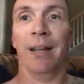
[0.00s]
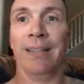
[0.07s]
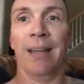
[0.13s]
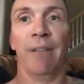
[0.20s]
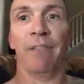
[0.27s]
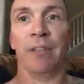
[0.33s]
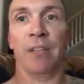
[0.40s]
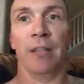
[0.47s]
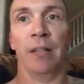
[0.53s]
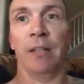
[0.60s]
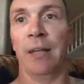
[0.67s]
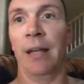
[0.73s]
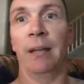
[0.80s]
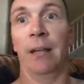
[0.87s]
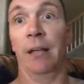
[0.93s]
deficit
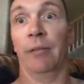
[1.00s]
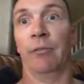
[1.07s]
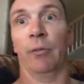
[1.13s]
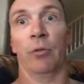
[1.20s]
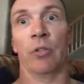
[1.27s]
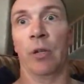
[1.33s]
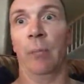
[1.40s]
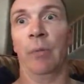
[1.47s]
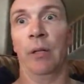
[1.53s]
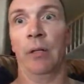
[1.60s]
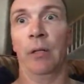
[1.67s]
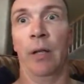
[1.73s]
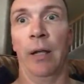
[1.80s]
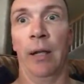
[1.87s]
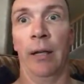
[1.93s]
deadlift or
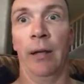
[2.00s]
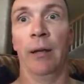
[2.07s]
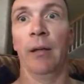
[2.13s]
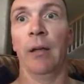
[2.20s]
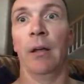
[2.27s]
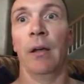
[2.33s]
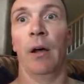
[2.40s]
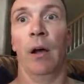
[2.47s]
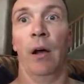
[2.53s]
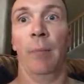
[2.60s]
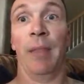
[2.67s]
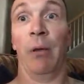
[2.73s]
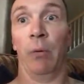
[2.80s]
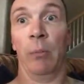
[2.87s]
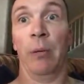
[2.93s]
something, and
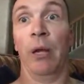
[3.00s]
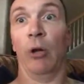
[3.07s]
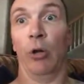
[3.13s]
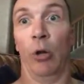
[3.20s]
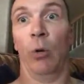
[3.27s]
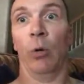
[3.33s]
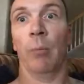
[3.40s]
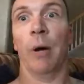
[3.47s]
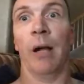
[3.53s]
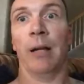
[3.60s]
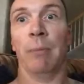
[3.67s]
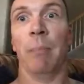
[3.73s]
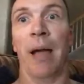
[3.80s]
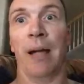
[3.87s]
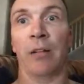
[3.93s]
that would be our lower
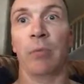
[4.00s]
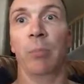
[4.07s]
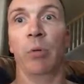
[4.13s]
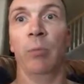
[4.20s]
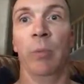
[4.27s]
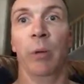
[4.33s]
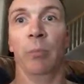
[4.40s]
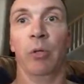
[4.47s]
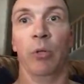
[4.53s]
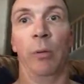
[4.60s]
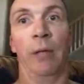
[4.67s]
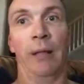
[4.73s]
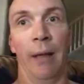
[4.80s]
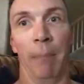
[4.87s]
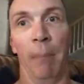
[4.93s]
body max movement
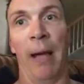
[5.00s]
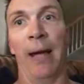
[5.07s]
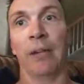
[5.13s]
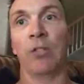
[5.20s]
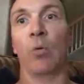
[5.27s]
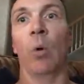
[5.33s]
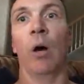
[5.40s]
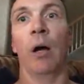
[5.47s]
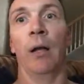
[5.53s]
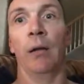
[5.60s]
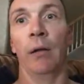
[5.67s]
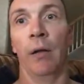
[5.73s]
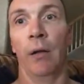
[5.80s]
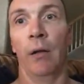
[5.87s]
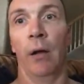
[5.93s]
between that back
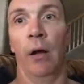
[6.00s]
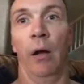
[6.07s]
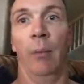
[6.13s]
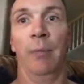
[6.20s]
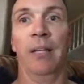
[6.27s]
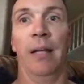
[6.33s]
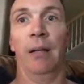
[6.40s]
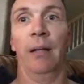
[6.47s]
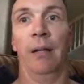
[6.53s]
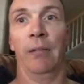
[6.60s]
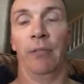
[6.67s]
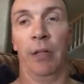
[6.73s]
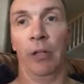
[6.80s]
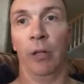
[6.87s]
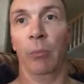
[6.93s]
squat,
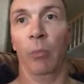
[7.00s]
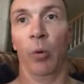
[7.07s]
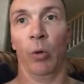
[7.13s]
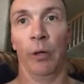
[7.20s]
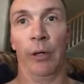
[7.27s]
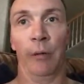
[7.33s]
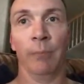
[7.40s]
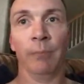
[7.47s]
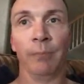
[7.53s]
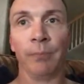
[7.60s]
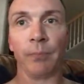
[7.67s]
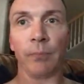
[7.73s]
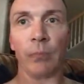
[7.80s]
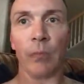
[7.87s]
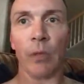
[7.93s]
deadlift, and good morning.
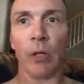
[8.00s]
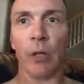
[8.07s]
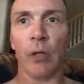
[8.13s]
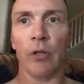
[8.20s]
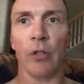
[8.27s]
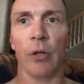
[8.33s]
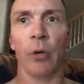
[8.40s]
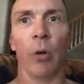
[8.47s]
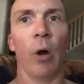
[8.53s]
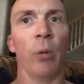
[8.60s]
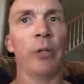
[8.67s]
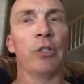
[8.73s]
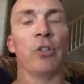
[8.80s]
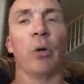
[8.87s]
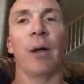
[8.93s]
So you're
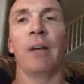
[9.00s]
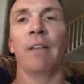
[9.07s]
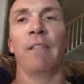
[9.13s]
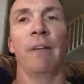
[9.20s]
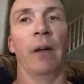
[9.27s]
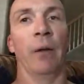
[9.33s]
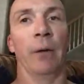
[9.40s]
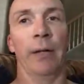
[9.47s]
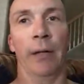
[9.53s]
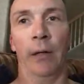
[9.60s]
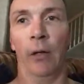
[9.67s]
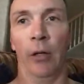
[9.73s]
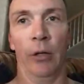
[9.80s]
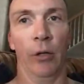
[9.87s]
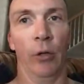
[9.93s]
always trying to vary
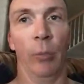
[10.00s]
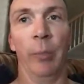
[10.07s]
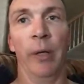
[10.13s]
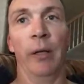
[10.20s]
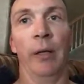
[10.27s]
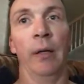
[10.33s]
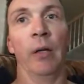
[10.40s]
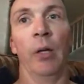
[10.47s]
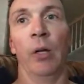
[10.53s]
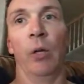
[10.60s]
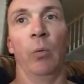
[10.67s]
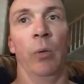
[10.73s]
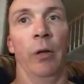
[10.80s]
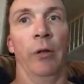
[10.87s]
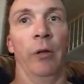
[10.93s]
it a little bit,
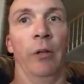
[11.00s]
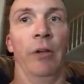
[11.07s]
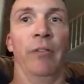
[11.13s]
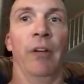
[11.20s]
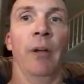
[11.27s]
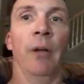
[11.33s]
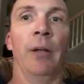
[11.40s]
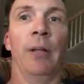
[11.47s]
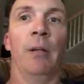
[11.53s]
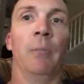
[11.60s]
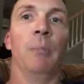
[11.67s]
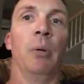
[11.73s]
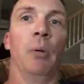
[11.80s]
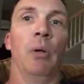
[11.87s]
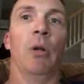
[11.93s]
whether you're varying it
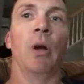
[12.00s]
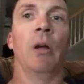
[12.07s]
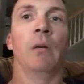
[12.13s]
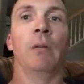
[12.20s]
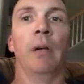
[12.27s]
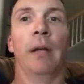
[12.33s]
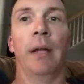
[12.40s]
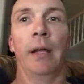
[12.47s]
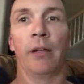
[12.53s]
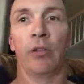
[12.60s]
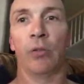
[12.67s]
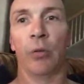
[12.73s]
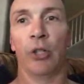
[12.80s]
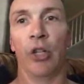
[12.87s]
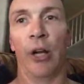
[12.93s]
and putting on
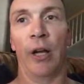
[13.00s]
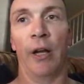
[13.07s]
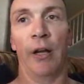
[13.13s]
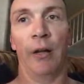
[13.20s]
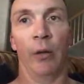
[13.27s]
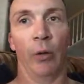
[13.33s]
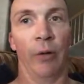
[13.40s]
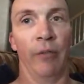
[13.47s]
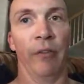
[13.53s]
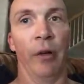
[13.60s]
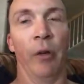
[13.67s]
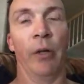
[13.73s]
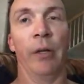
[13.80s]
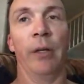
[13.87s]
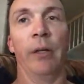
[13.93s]
extra chain, or you're
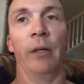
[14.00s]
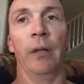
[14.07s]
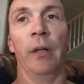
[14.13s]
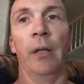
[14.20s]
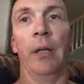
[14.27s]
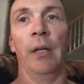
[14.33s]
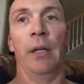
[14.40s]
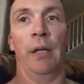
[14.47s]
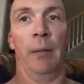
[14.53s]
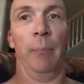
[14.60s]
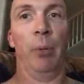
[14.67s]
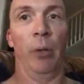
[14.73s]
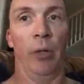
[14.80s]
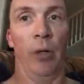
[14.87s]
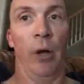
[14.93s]
varying it and
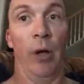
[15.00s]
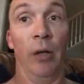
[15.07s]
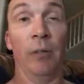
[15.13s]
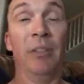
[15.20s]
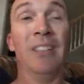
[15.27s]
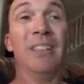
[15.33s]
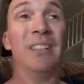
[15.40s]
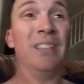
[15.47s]
putting on